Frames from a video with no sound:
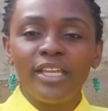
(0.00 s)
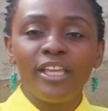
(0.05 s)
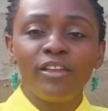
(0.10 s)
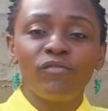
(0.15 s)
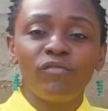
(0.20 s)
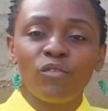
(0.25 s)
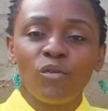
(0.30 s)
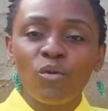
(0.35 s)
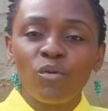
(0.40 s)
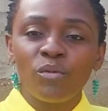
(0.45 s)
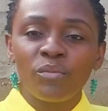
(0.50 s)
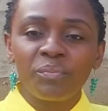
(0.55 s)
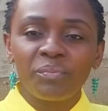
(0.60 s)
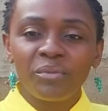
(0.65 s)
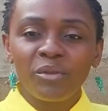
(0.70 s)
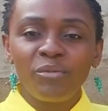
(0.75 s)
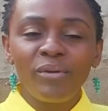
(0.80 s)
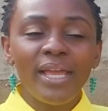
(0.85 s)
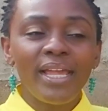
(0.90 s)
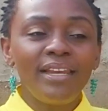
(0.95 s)
evil.
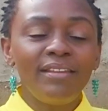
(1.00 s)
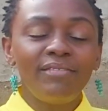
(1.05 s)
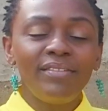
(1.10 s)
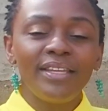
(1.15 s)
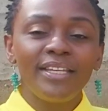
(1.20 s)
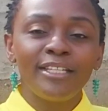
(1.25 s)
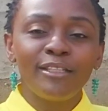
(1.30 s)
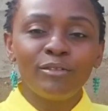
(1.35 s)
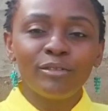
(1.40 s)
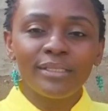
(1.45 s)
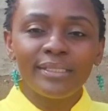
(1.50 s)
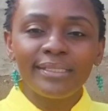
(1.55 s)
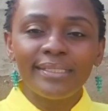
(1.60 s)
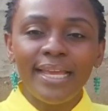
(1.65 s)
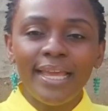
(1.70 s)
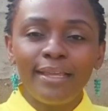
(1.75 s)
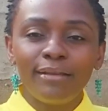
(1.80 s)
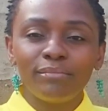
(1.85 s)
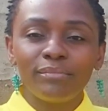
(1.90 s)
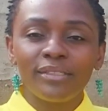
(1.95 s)
We are living in those
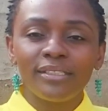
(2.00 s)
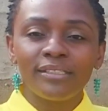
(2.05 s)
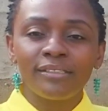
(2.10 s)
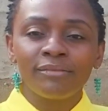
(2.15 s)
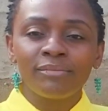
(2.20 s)
times.